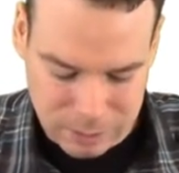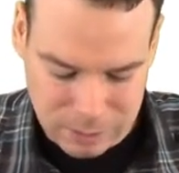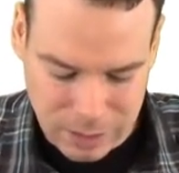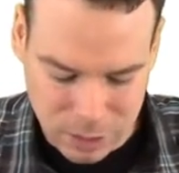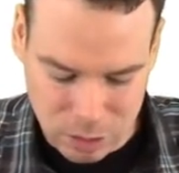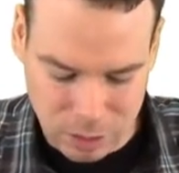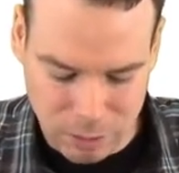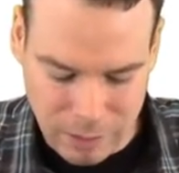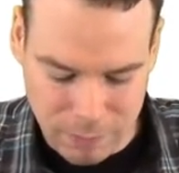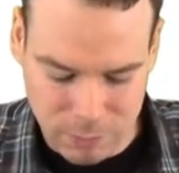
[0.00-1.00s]
sketch the
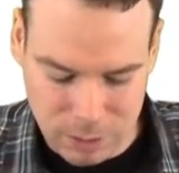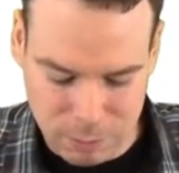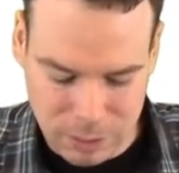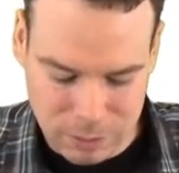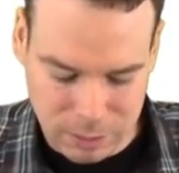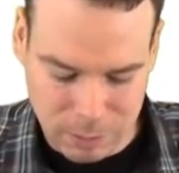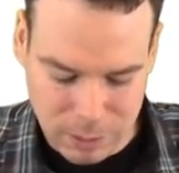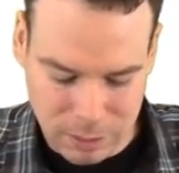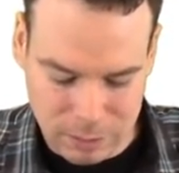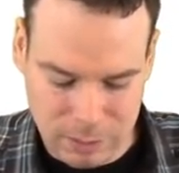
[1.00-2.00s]
graph of this because I could
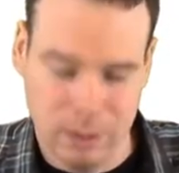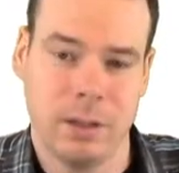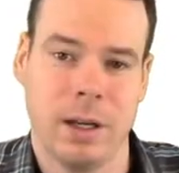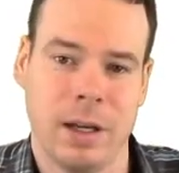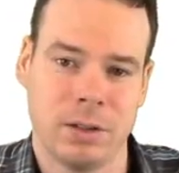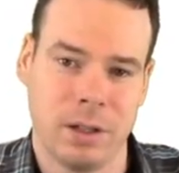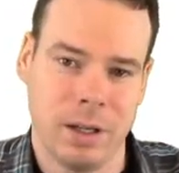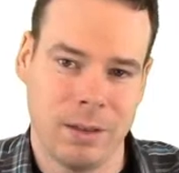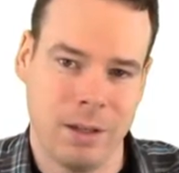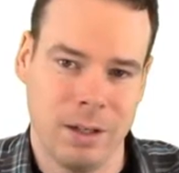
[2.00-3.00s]
immediately see as
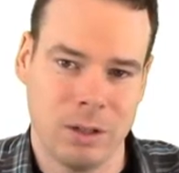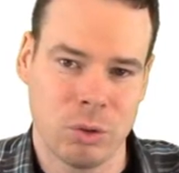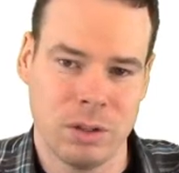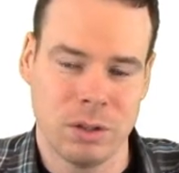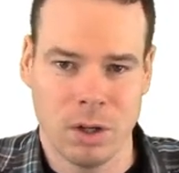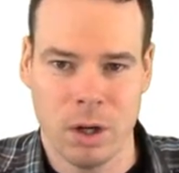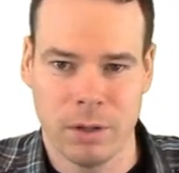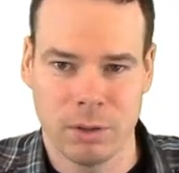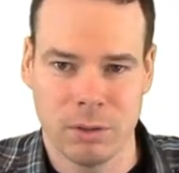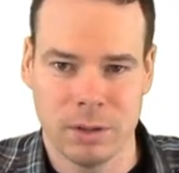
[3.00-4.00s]
theta increases, r
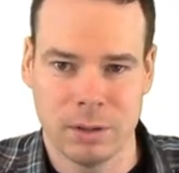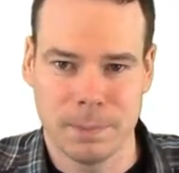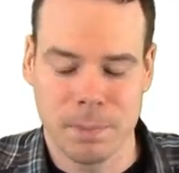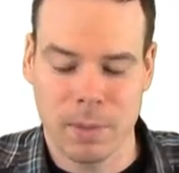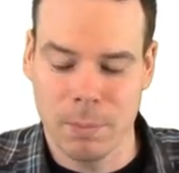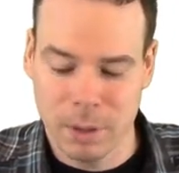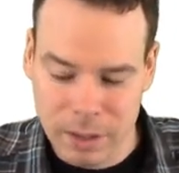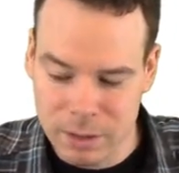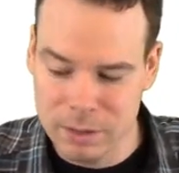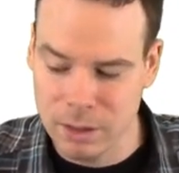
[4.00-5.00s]
increases. But
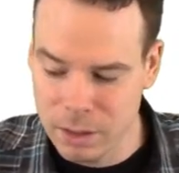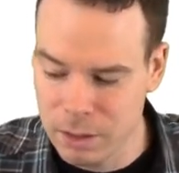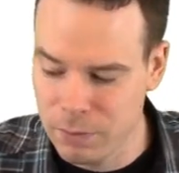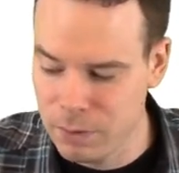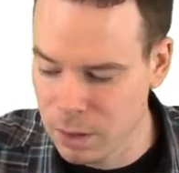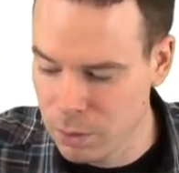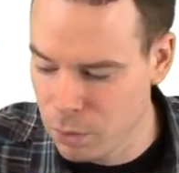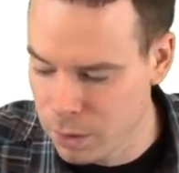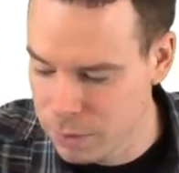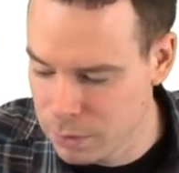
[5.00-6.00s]
that's the kind of thing I
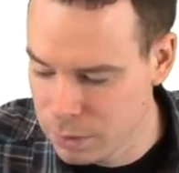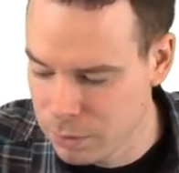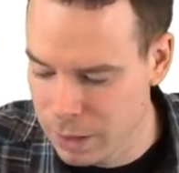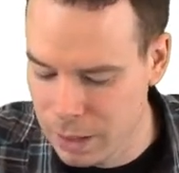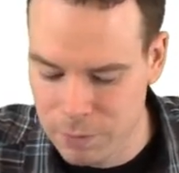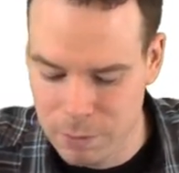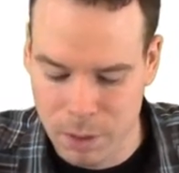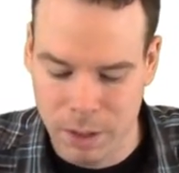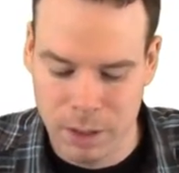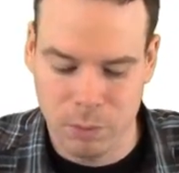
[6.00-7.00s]
want to have in
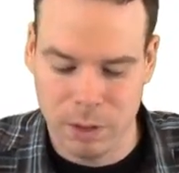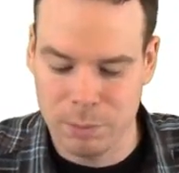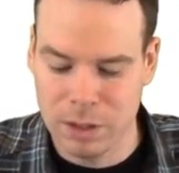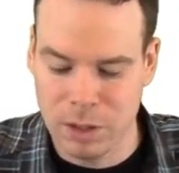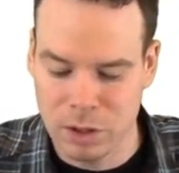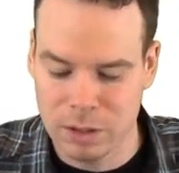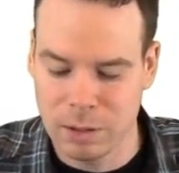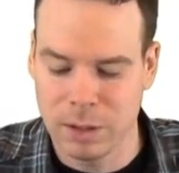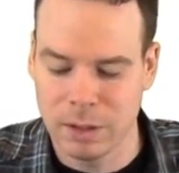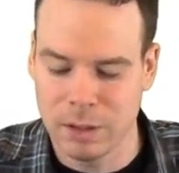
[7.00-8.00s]
mind when I'm sketching
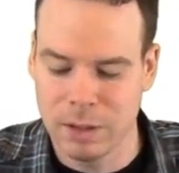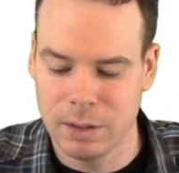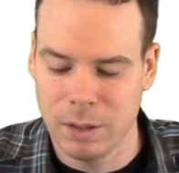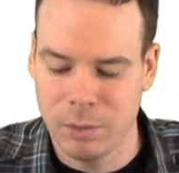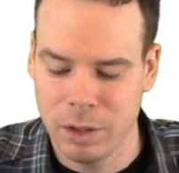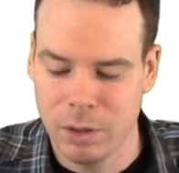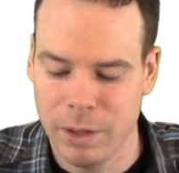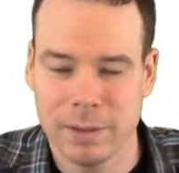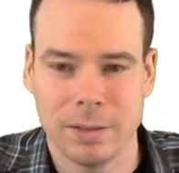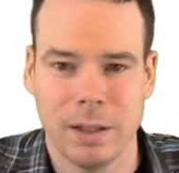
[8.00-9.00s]
something like this. I want to know,
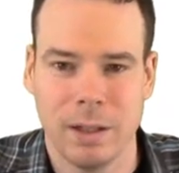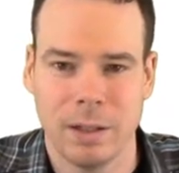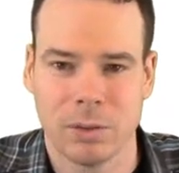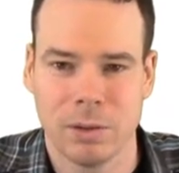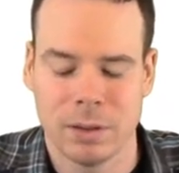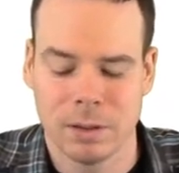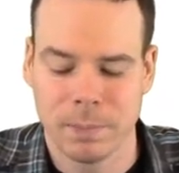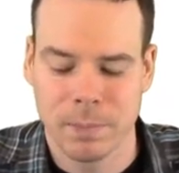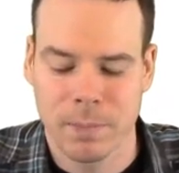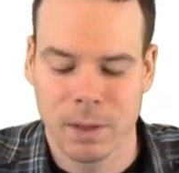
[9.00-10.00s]
as theta increases,
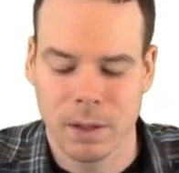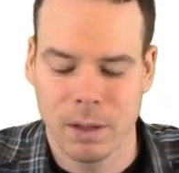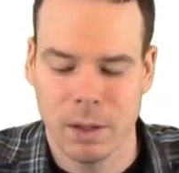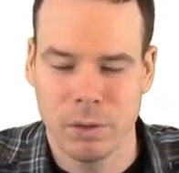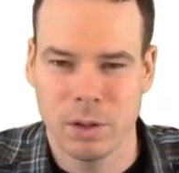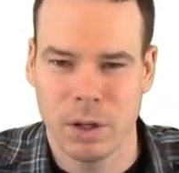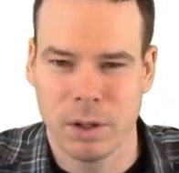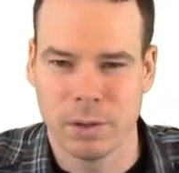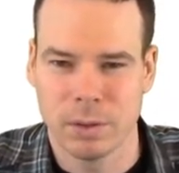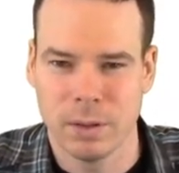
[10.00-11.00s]
how does
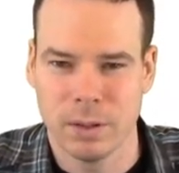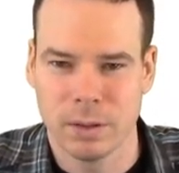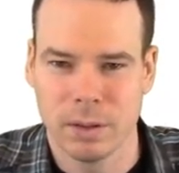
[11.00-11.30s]
r increase?